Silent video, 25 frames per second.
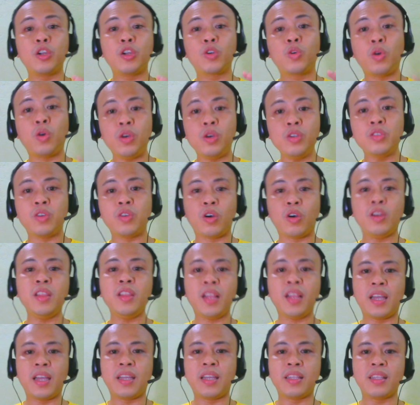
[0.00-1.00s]
course
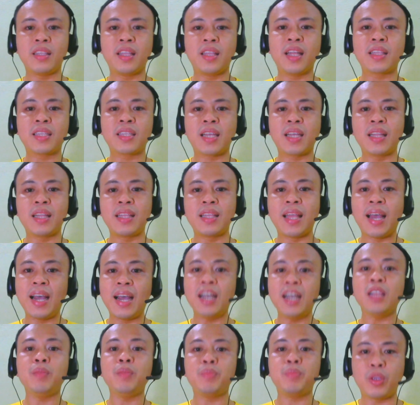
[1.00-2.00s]
online that can
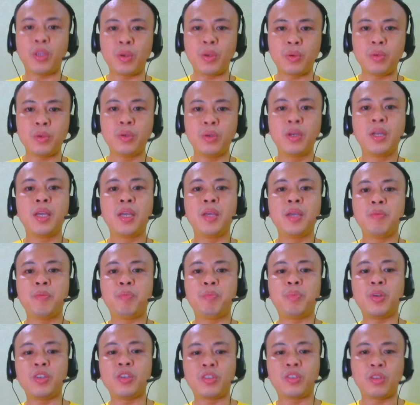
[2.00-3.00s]
help you
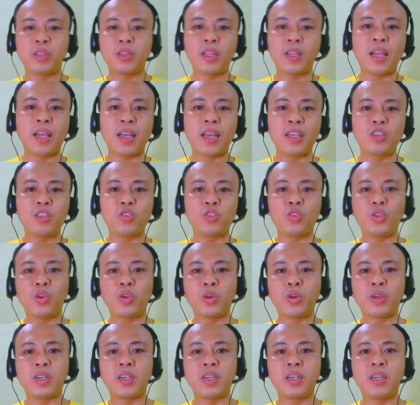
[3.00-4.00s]
personalize
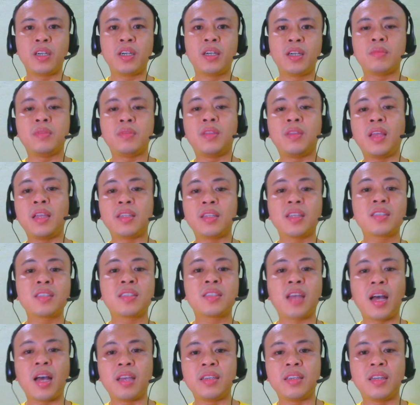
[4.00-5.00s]
your data
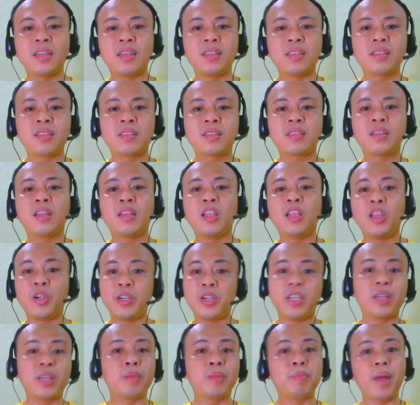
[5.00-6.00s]
science
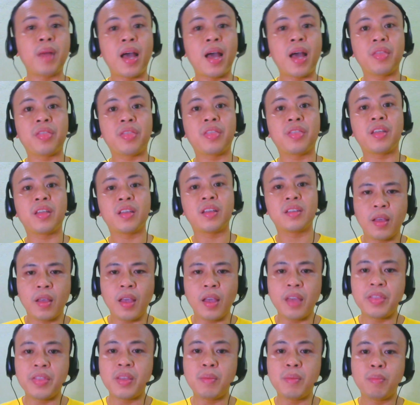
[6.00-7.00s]
learning path.
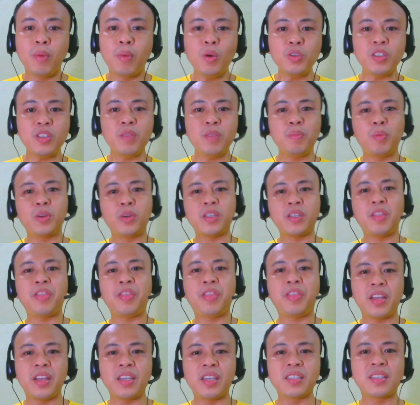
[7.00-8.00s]
And the most important
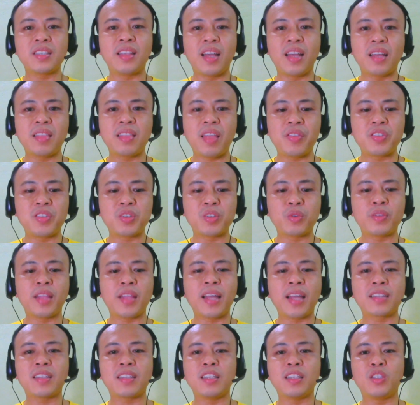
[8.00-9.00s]
thing is that that is
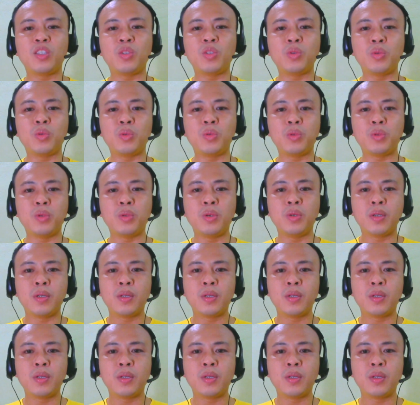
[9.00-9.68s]
connected to